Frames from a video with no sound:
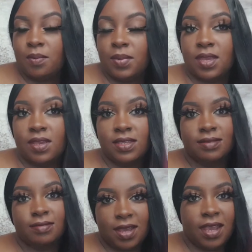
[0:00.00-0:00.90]

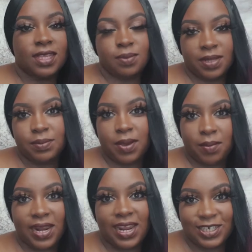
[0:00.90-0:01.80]
because i explained about
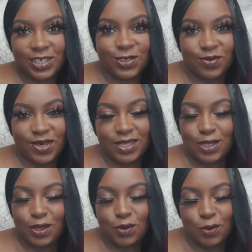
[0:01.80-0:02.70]
my lashes already
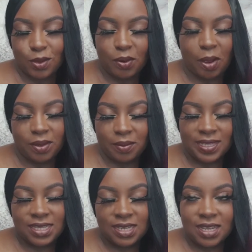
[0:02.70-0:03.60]
so you know they're
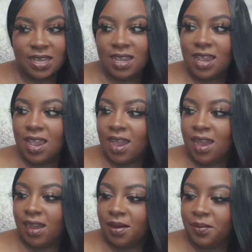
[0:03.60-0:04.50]
problematic
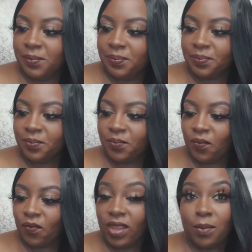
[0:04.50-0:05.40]
um,
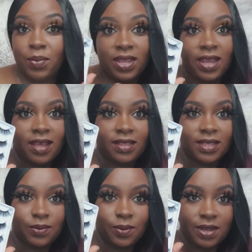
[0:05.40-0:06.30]
but yeah
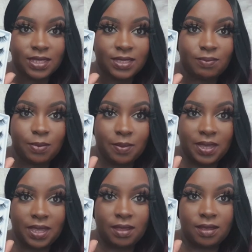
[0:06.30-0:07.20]
this works for
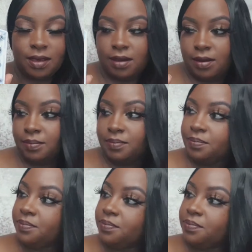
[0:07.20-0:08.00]
me um,